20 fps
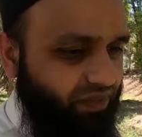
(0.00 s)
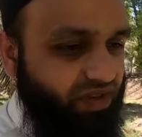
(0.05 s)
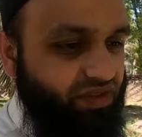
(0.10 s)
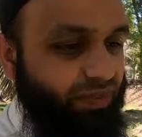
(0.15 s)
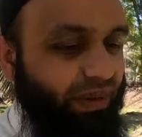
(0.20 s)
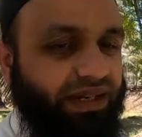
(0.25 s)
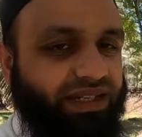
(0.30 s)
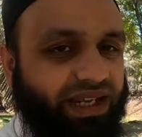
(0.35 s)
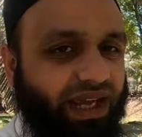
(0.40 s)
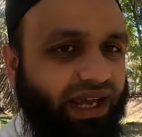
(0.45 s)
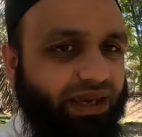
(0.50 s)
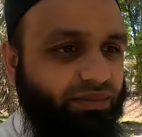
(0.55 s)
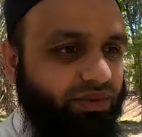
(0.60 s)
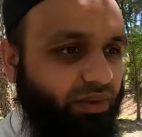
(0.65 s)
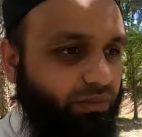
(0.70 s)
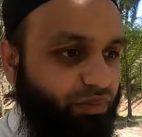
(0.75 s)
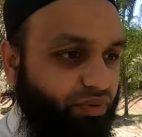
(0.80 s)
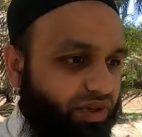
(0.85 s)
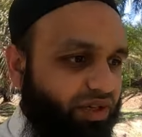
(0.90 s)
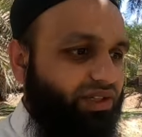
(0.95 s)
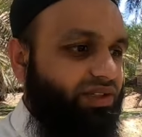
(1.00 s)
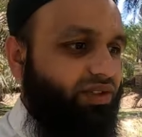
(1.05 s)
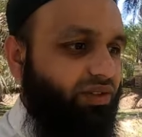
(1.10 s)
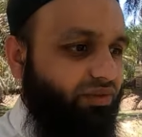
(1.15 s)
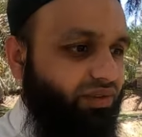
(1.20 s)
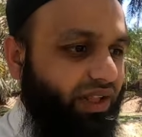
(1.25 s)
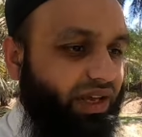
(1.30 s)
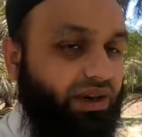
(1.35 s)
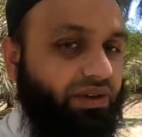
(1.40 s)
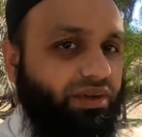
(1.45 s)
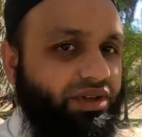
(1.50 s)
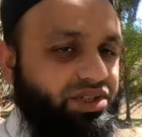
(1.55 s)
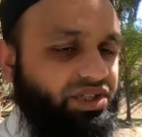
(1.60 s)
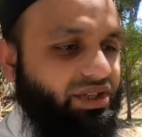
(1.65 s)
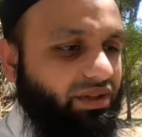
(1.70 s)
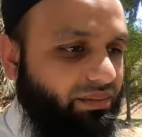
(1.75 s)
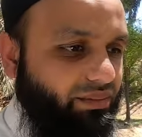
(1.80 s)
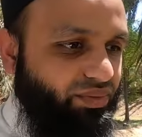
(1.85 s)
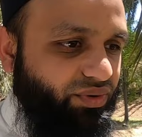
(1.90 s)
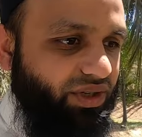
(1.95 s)
spent time with a priest over there,
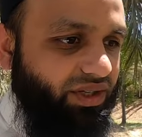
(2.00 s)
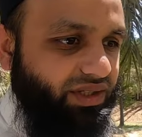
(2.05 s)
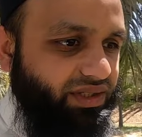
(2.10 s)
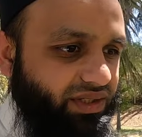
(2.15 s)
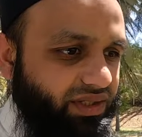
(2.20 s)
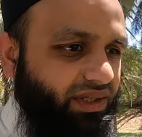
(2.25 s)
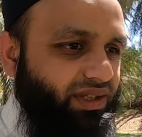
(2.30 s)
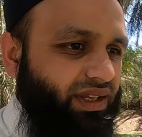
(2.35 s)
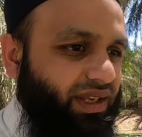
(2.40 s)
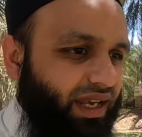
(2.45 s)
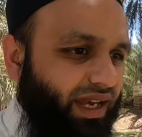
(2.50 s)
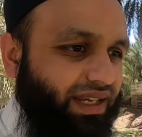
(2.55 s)
Christian priest,